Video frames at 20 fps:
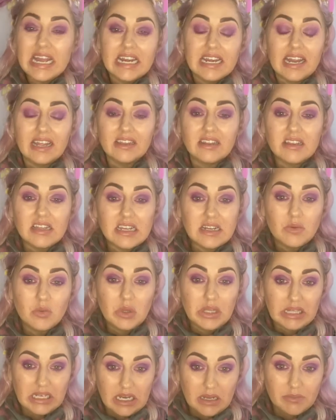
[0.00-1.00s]
Now the thing
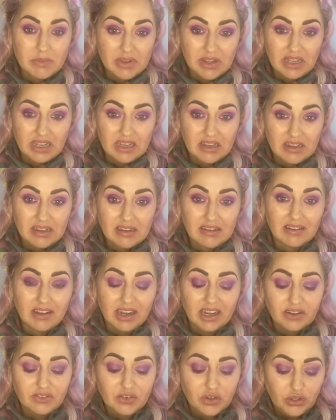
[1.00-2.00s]
with LipSense is you
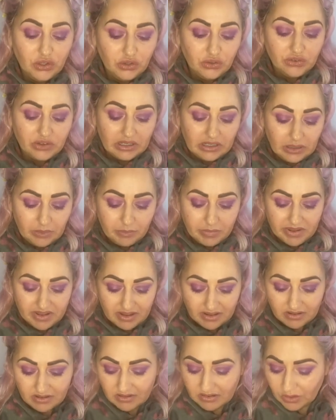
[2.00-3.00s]
have to use a
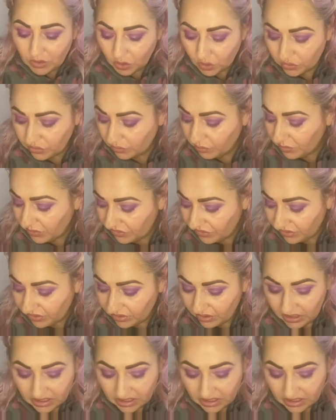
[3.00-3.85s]
LipSense gloss with it,